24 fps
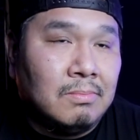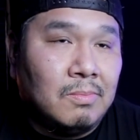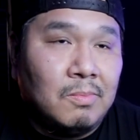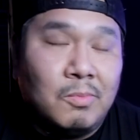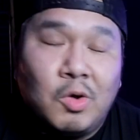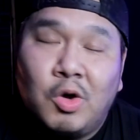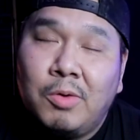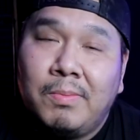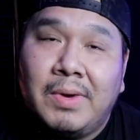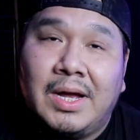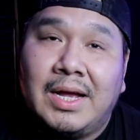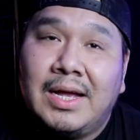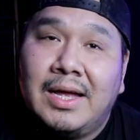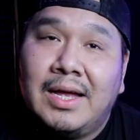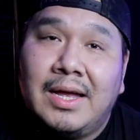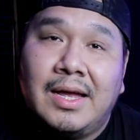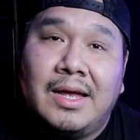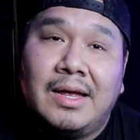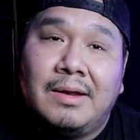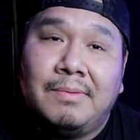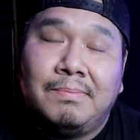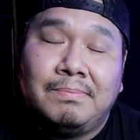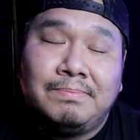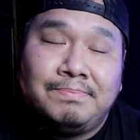Oh my
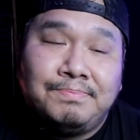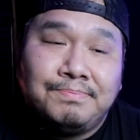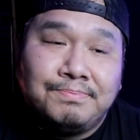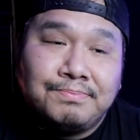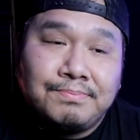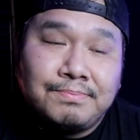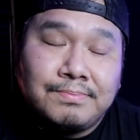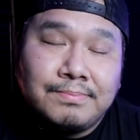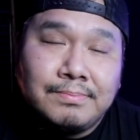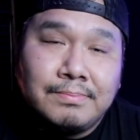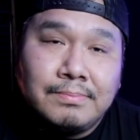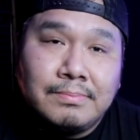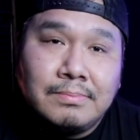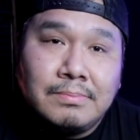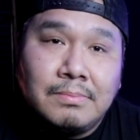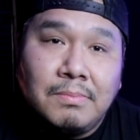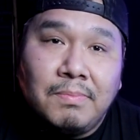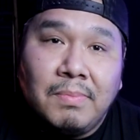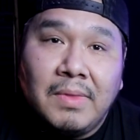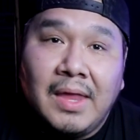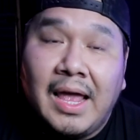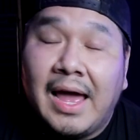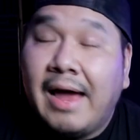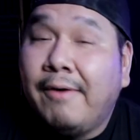God.
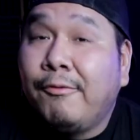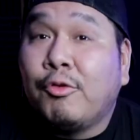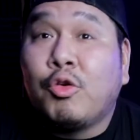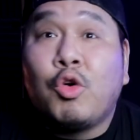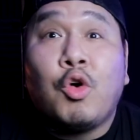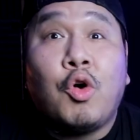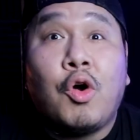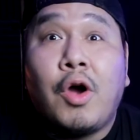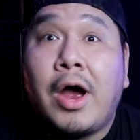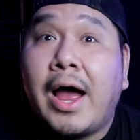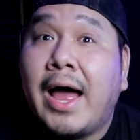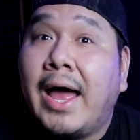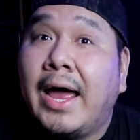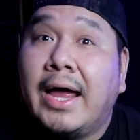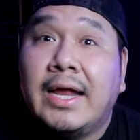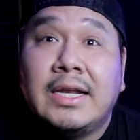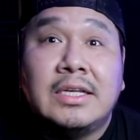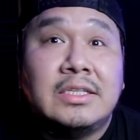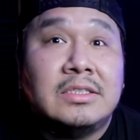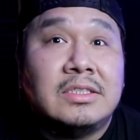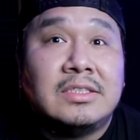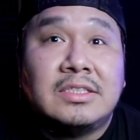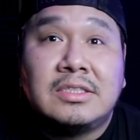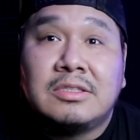I've
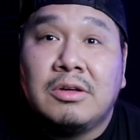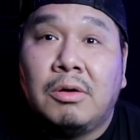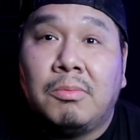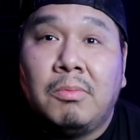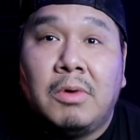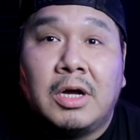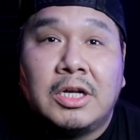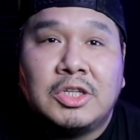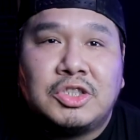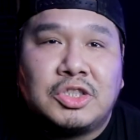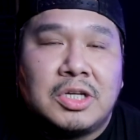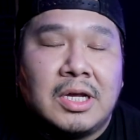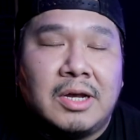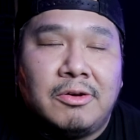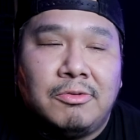cried so much.